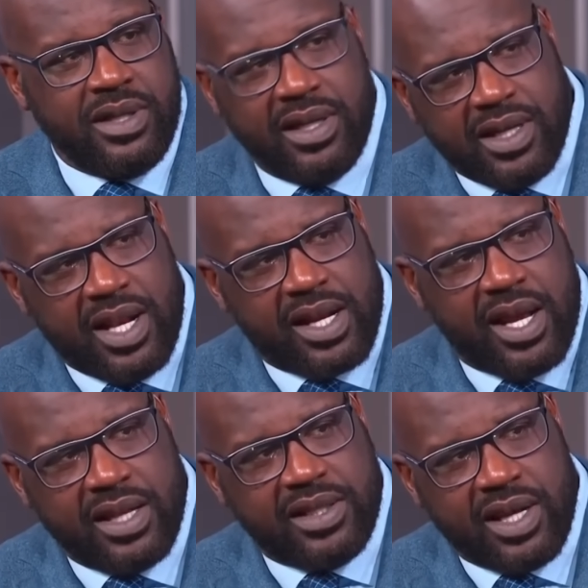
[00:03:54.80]
and then I
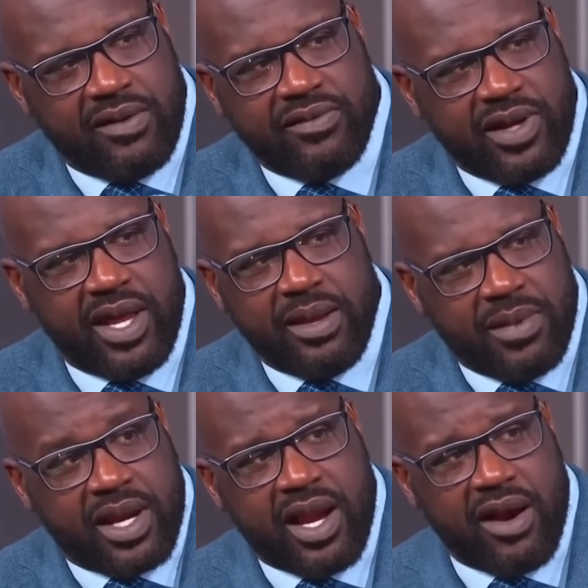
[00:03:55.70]
kind of take over the game.
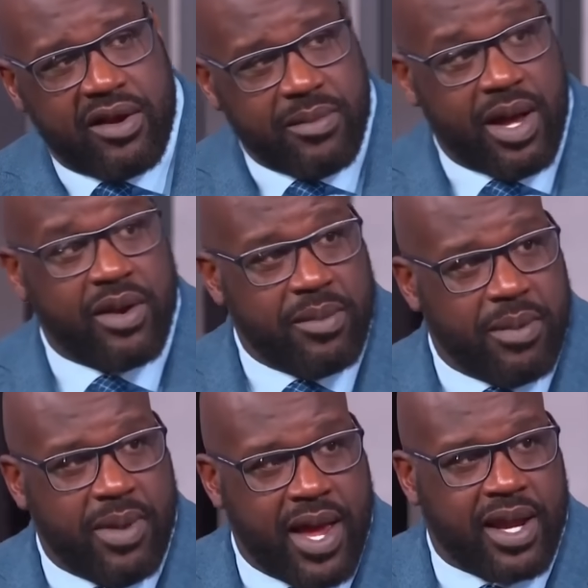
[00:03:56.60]
I carry him out on
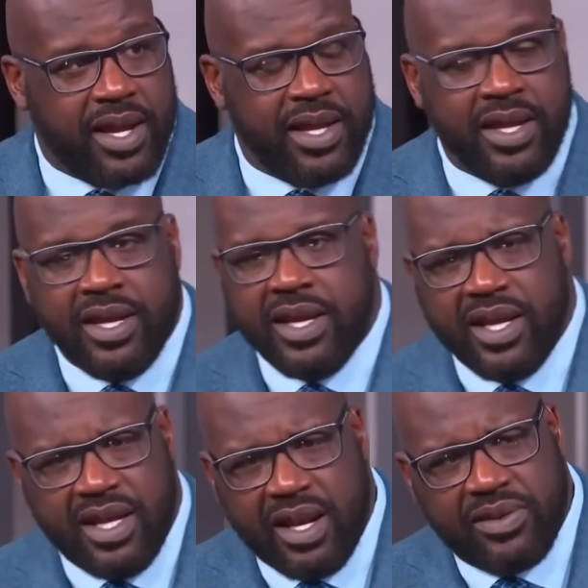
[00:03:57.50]
my back,
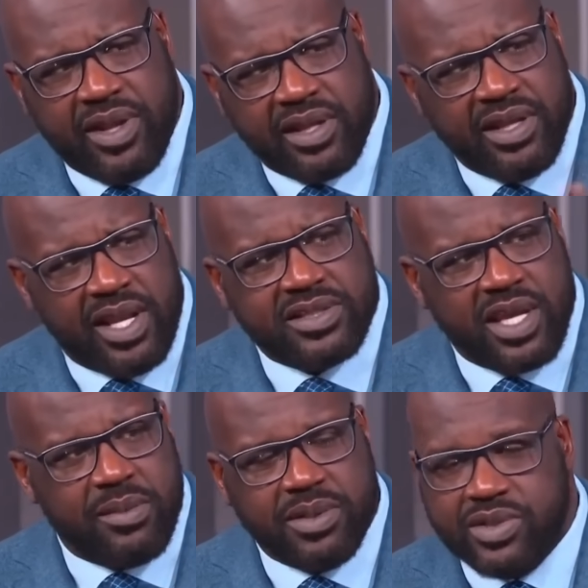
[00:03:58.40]
and then I think the next
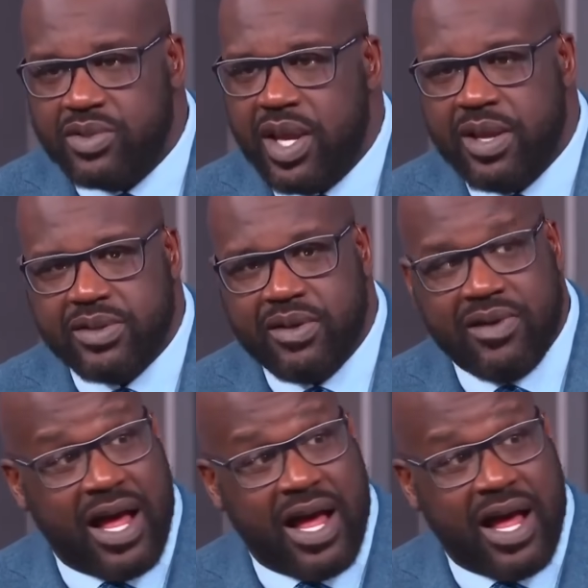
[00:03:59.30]
game with 2 games over,